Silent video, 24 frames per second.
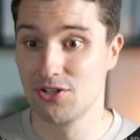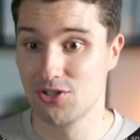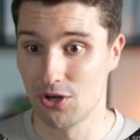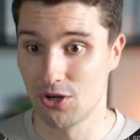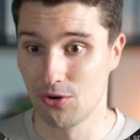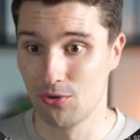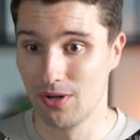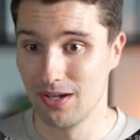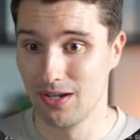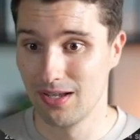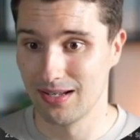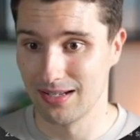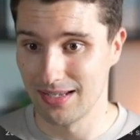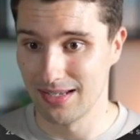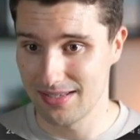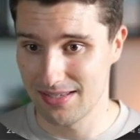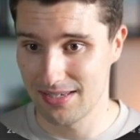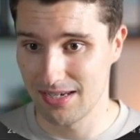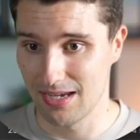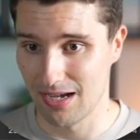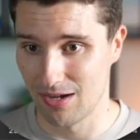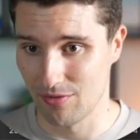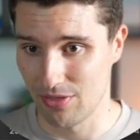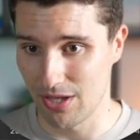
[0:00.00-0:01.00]
So let's
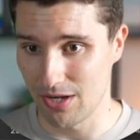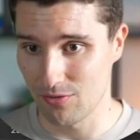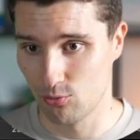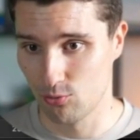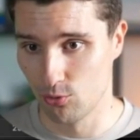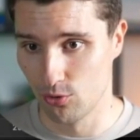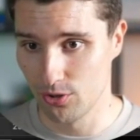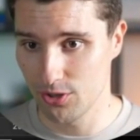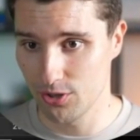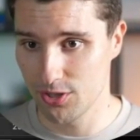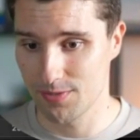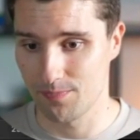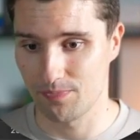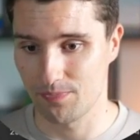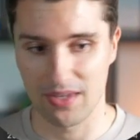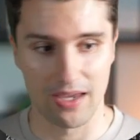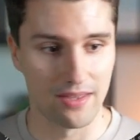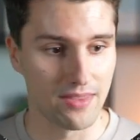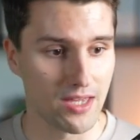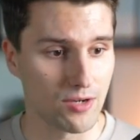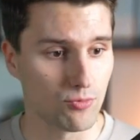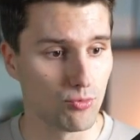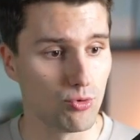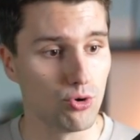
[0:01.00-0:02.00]
see how that works.
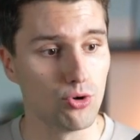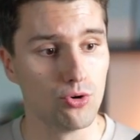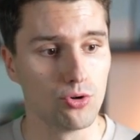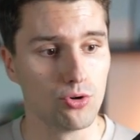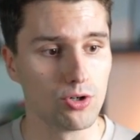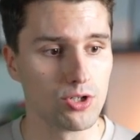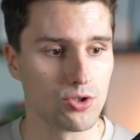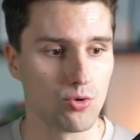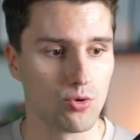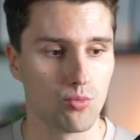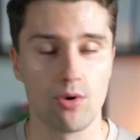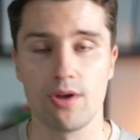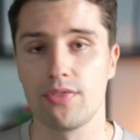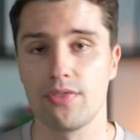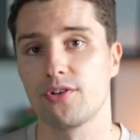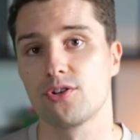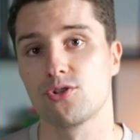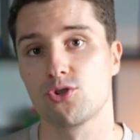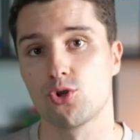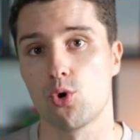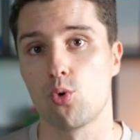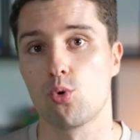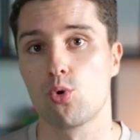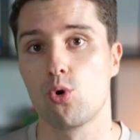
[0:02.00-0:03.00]
And that works with
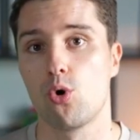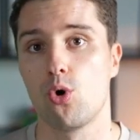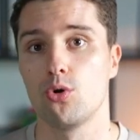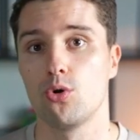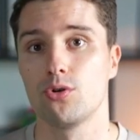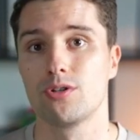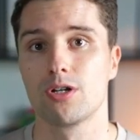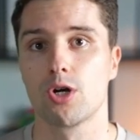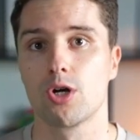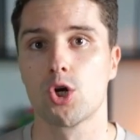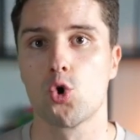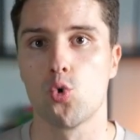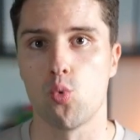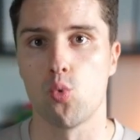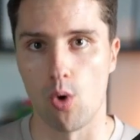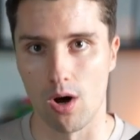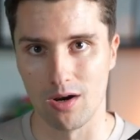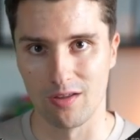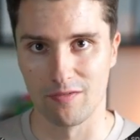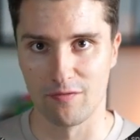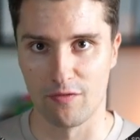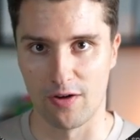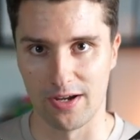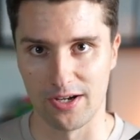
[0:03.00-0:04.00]
so-called
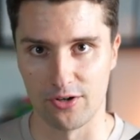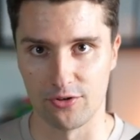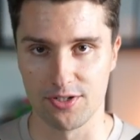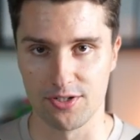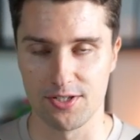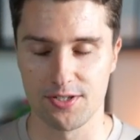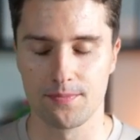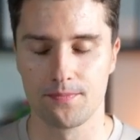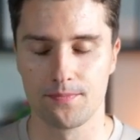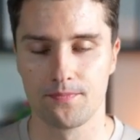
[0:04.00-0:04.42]
qualifiers.